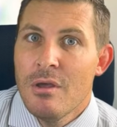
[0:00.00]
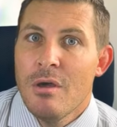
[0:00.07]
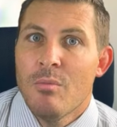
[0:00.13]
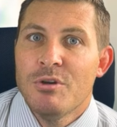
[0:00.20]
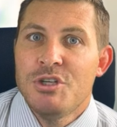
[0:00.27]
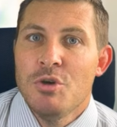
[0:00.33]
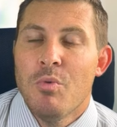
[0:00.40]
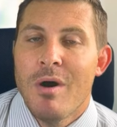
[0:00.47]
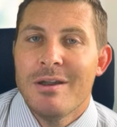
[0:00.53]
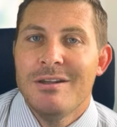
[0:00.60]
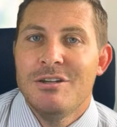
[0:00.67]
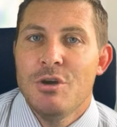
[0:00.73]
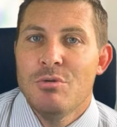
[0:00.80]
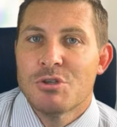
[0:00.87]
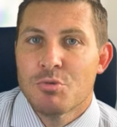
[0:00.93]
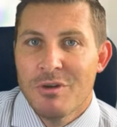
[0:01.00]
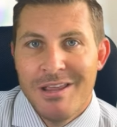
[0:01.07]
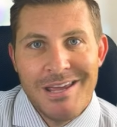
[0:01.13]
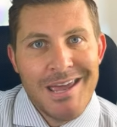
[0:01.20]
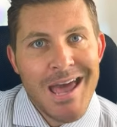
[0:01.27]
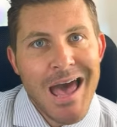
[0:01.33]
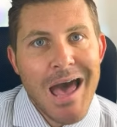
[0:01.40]
What you want to do is really
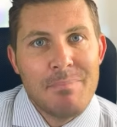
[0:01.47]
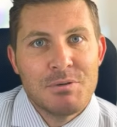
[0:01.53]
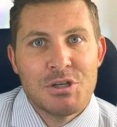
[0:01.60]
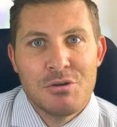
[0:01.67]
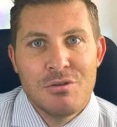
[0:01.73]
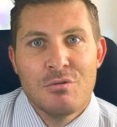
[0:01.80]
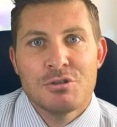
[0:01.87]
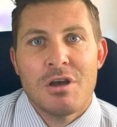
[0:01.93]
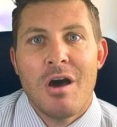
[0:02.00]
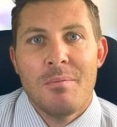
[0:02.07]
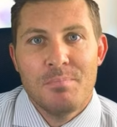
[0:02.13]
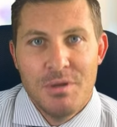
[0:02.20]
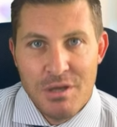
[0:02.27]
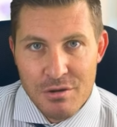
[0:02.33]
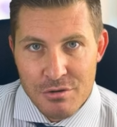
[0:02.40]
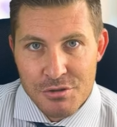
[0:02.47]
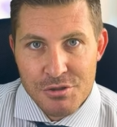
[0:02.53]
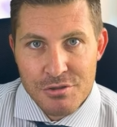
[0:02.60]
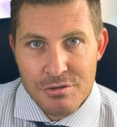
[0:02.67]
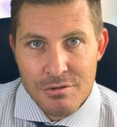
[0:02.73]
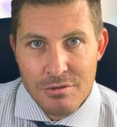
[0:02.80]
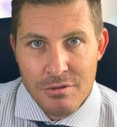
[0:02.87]
capture those up
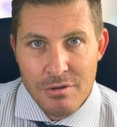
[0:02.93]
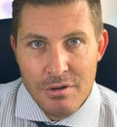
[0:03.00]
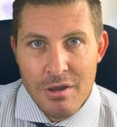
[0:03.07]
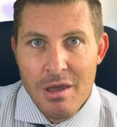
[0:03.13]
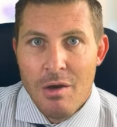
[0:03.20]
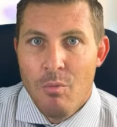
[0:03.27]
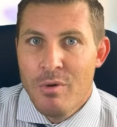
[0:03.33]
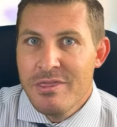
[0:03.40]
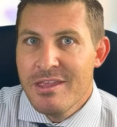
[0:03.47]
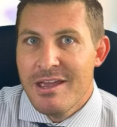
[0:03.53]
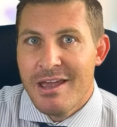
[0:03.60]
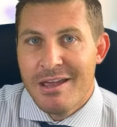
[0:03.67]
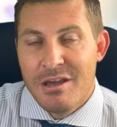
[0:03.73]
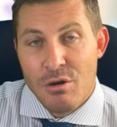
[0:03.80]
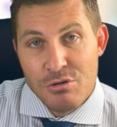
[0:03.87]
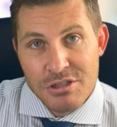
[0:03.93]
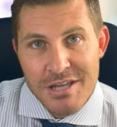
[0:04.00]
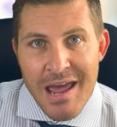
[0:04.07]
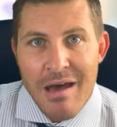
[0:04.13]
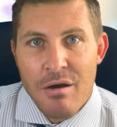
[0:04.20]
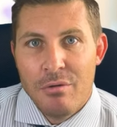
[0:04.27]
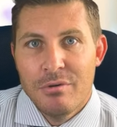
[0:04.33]
years. When the, it goes
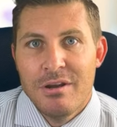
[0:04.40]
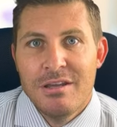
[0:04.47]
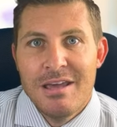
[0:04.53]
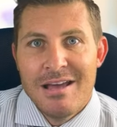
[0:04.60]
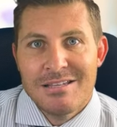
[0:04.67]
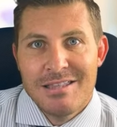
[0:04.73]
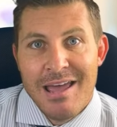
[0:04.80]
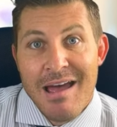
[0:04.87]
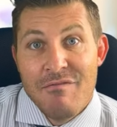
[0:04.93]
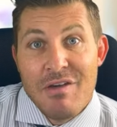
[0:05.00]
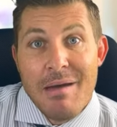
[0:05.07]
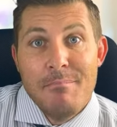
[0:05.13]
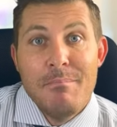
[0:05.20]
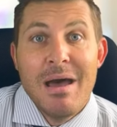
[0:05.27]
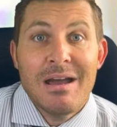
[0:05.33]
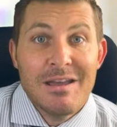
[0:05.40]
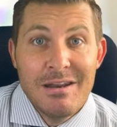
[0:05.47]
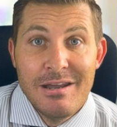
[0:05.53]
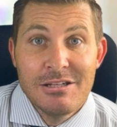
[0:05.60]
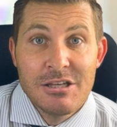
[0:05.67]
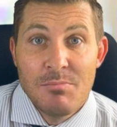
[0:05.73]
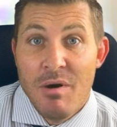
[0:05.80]
down, yes, they have that
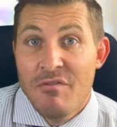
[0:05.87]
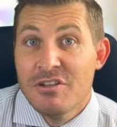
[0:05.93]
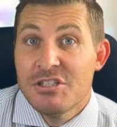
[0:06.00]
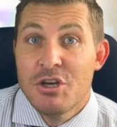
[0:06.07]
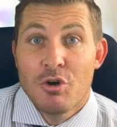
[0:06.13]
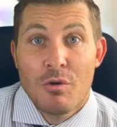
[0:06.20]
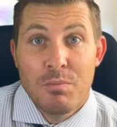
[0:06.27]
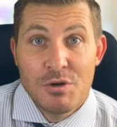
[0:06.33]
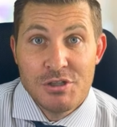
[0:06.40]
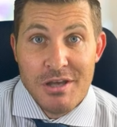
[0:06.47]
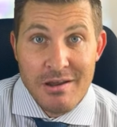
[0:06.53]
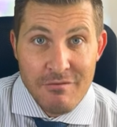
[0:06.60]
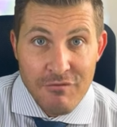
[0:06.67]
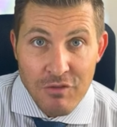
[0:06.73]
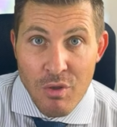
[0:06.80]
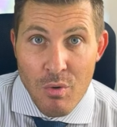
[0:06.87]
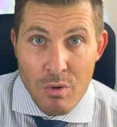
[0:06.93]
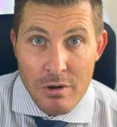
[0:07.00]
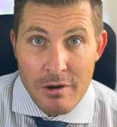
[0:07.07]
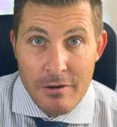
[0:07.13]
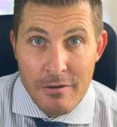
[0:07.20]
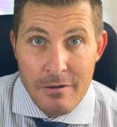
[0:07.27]
mechanism of a zero percent
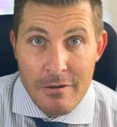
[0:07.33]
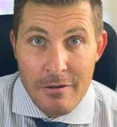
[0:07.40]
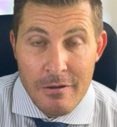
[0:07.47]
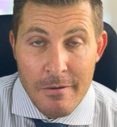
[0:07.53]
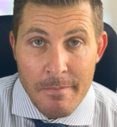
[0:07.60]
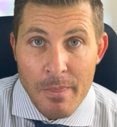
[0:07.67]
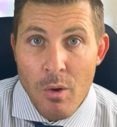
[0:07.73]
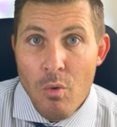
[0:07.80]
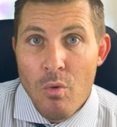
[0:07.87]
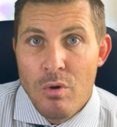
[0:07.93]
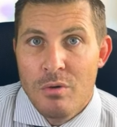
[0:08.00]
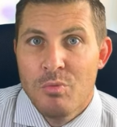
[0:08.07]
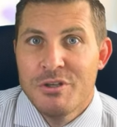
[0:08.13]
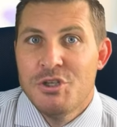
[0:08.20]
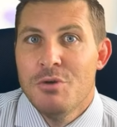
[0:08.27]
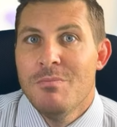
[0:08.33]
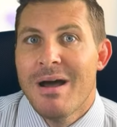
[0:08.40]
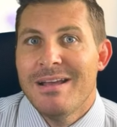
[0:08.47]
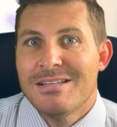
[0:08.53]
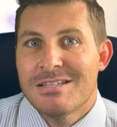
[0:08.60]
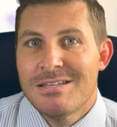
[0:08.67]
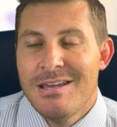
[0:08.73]
floor. Or what you
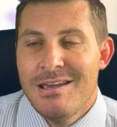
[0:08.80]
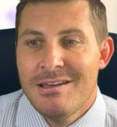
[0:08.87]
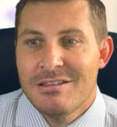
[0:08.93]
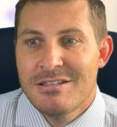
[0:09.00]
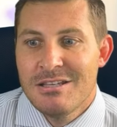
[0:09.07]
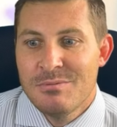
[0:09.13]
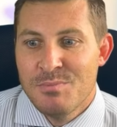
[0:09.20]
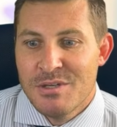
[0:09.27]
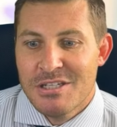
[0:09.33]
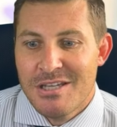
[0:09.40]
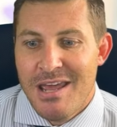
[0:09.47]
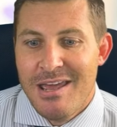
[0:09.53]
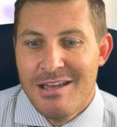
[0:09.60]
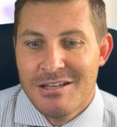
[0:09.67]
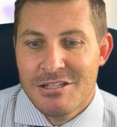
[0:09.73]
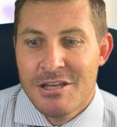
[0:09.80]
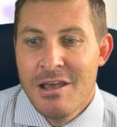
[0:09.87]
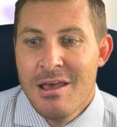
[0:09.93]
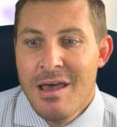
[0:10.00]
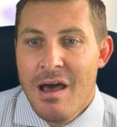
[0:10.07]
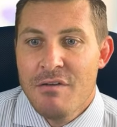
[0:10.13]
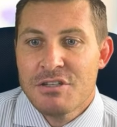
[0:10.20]
might see is these mistakes
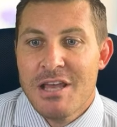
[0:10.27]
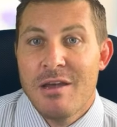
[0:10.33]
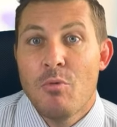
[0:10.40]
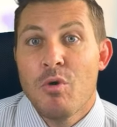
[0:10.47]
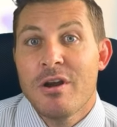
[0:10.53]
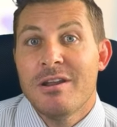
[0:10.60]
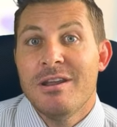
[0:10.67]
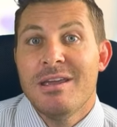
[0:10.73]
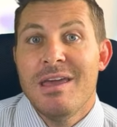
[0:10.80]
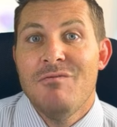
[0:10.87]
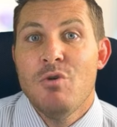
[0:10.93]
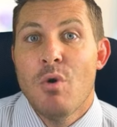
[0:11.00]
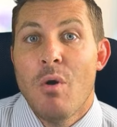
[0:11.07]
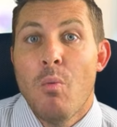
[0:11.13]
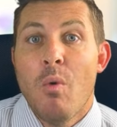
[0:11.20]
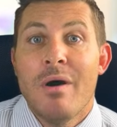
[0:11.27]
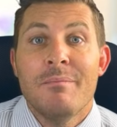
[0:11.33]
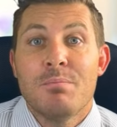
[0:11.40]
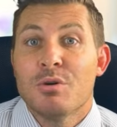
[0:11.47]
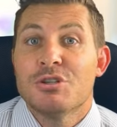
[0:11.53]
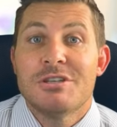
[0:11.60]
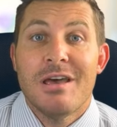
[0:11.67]
of saying, we're going to give you a one
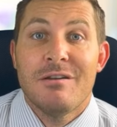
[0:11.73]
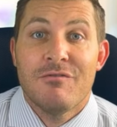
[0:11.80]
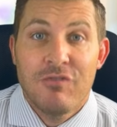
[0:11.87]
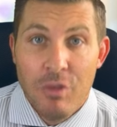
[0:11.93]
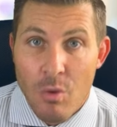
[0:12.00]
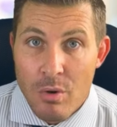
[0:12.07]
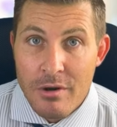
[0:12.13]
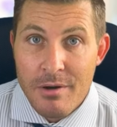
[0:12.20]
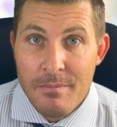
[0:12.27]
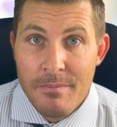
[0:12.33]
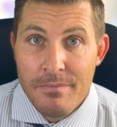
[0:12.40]
percent floor,